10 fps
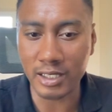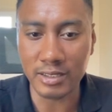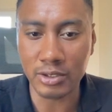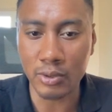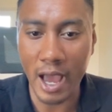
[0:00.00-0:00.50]

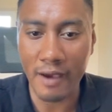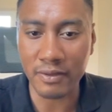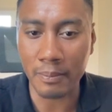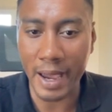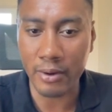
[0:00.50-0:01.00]
it to have
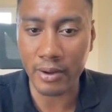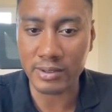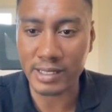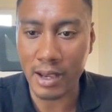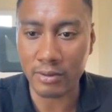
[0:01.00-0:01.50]
the
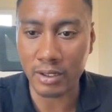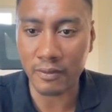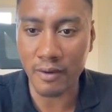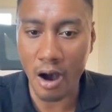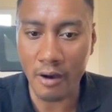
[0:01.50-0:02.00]
background sound
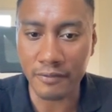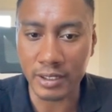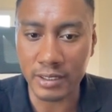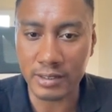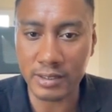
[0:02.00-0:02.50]
of
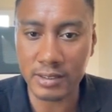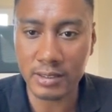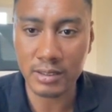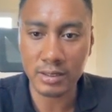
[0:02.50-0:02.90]
Office.